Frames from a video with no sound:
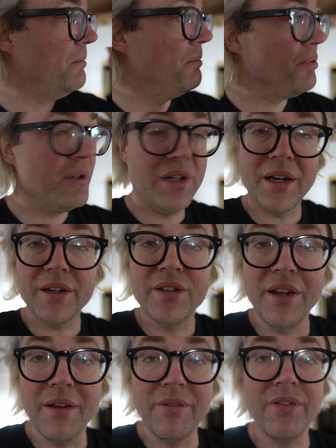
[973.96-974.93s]

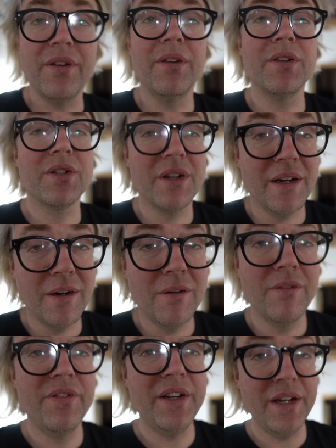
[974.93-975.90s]
productive style
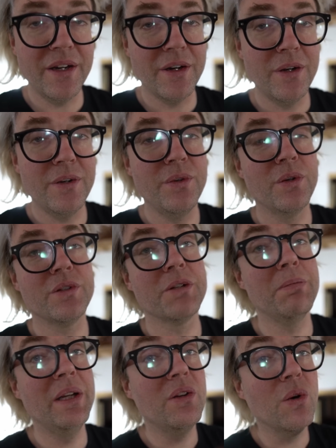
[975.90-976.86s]
video, not
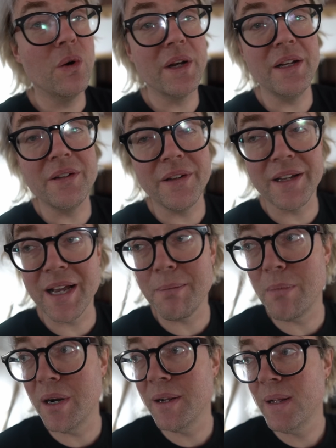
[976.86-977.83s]
just me talking to the
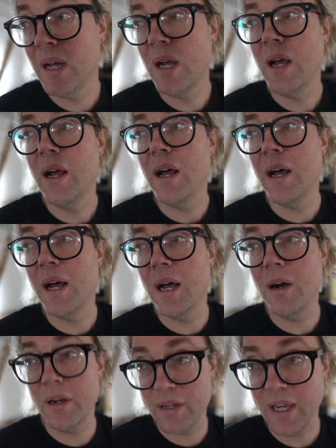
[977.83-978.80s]
camera.
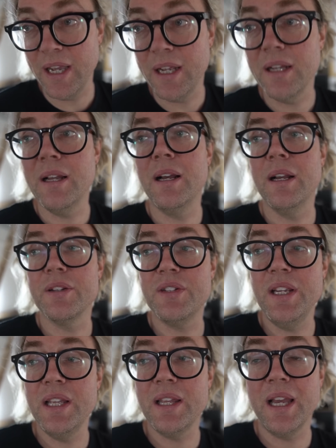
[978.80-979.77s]
Okay,
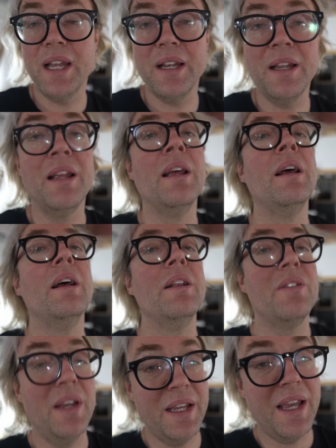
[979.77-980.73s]
see you then.
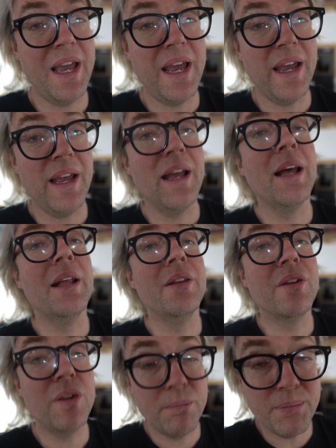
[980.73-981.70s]
Take care and
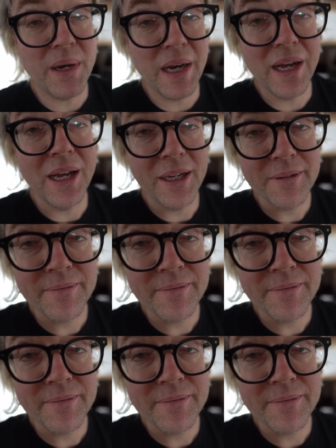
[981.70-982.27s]
goodbye.